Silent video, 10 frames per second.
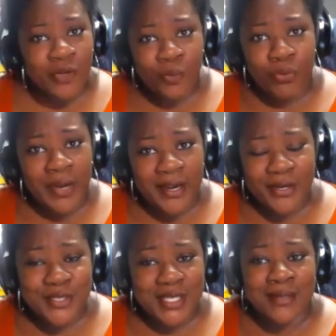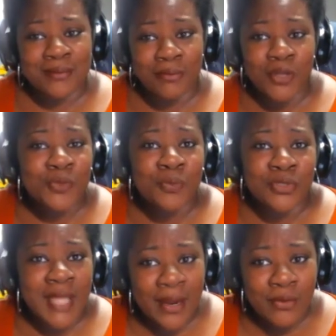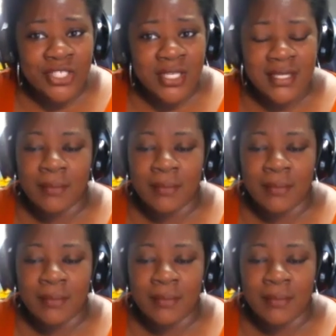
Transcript: prayers in multiple languages.